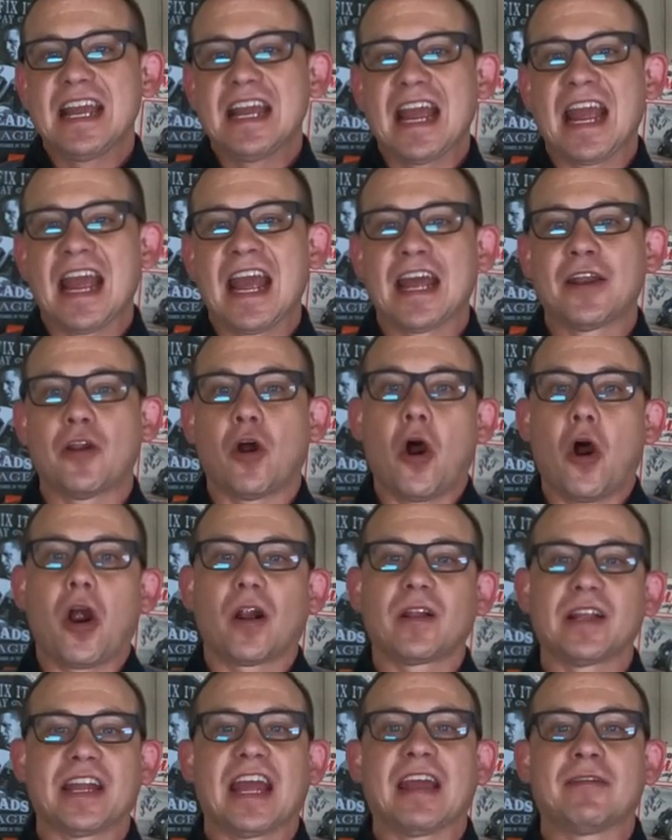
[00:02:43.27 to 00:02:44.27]
and
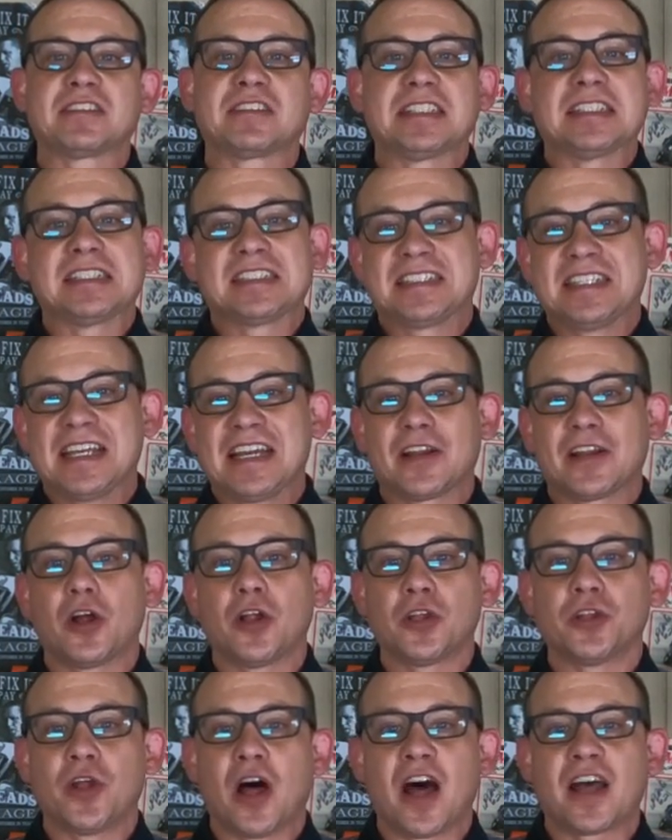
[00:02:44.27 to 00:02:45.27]
Harley-Davidson did a
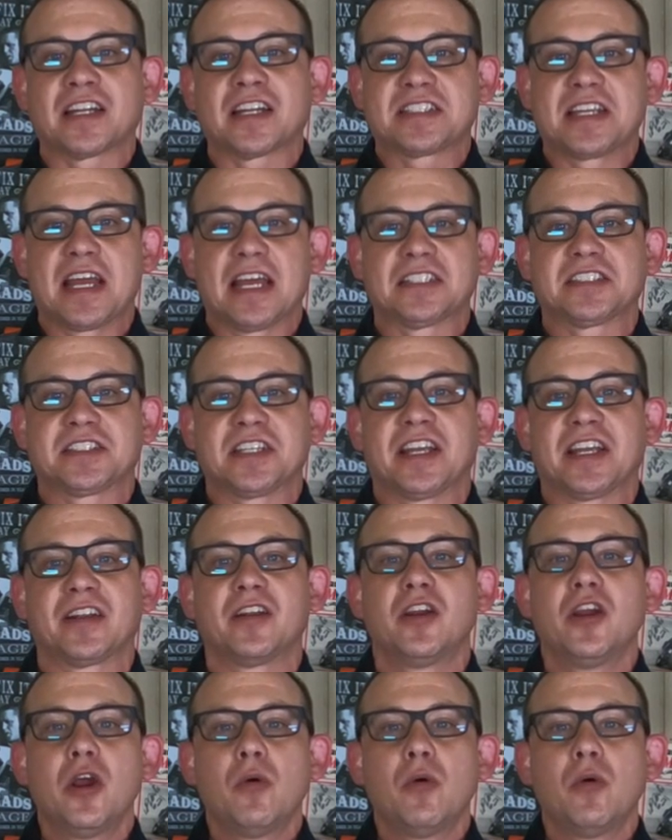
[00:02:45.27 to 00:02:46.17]
lot of testing